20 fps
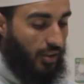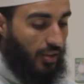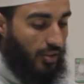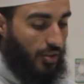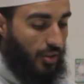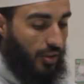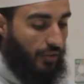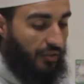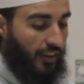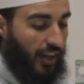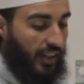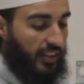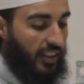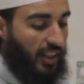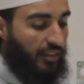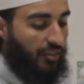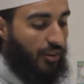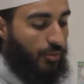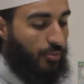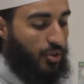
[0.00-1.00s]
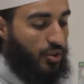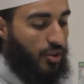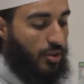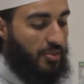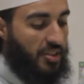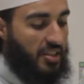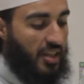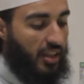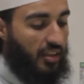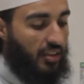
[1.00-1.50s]
So in fact, every Muslim
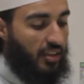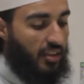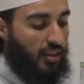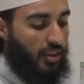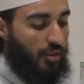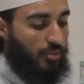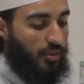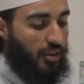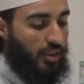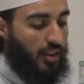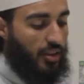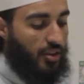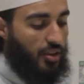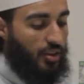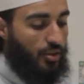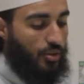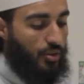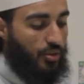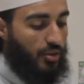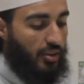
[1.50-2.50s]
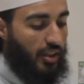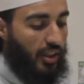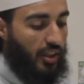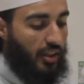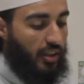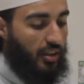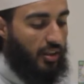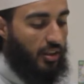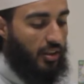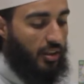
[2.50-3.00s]
is under the obligation to
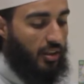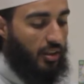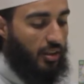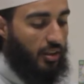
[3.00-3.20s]
take